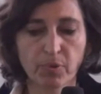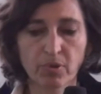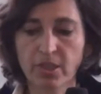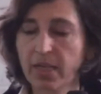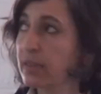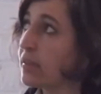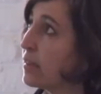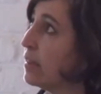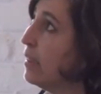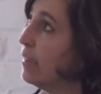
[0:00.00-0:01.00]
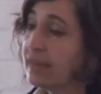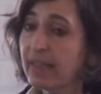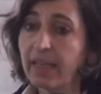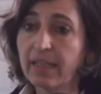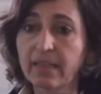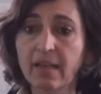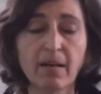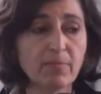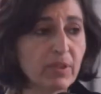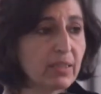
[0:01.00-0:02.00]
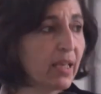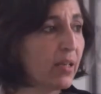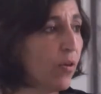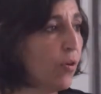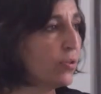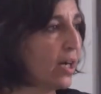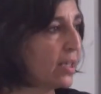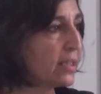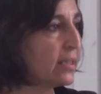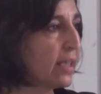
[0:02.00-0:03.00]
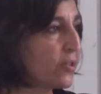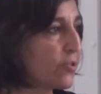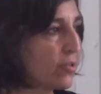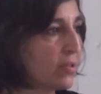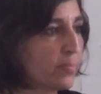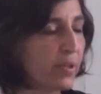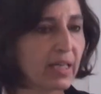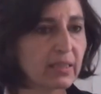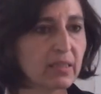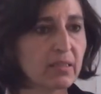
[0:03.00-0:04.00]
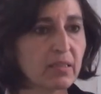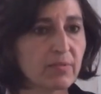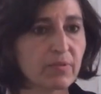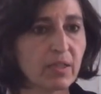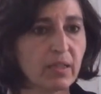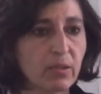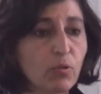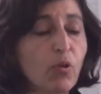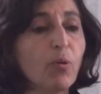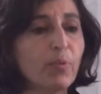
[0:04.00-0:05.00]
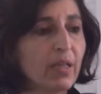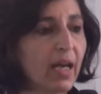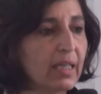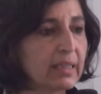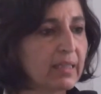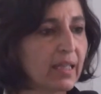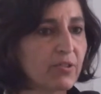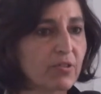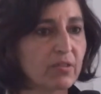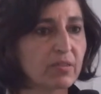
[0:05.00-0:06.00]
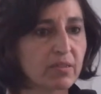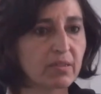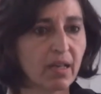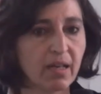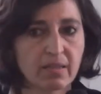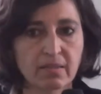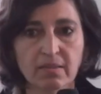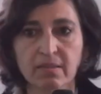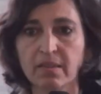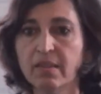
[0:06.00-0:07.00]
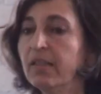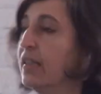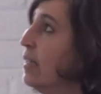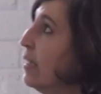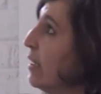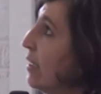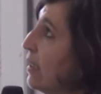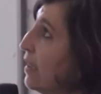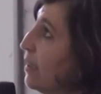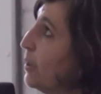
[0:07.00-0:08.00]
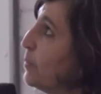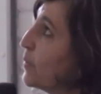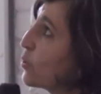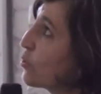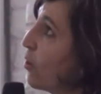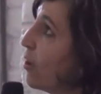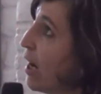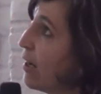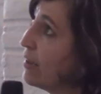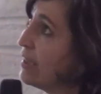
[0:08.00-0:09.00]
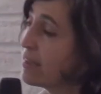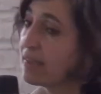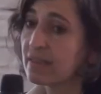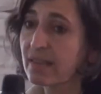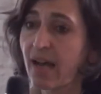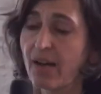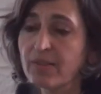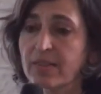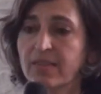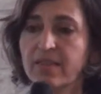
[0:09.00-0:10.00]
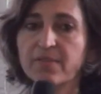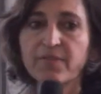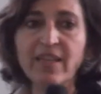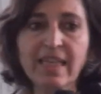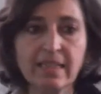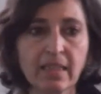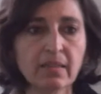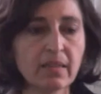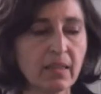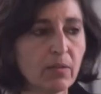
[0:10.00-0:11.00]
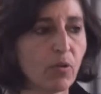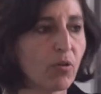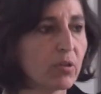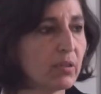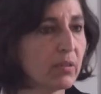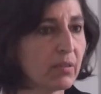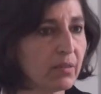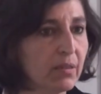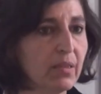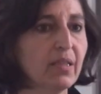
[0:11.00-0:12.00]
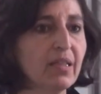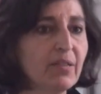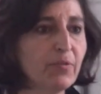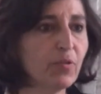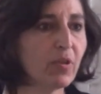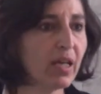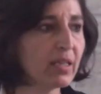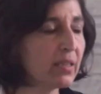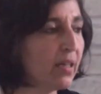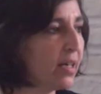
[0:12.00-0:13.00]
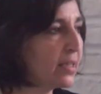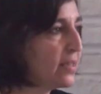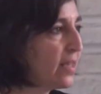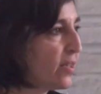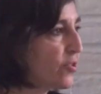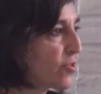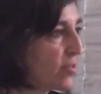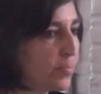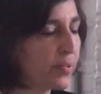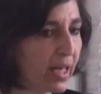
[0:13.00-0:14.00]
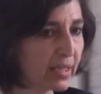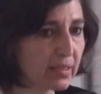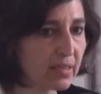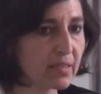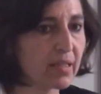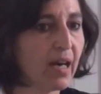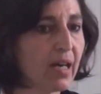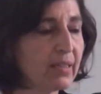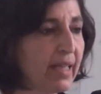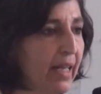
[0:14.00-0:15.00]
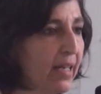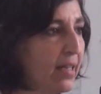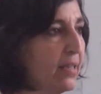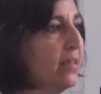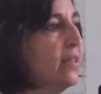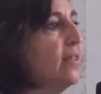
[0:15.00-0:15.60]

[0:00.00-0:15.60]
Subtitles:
project, they come with their own architectural practices, global architectural stars. So how is this feeding the local, if you like, architectural practice? Are there,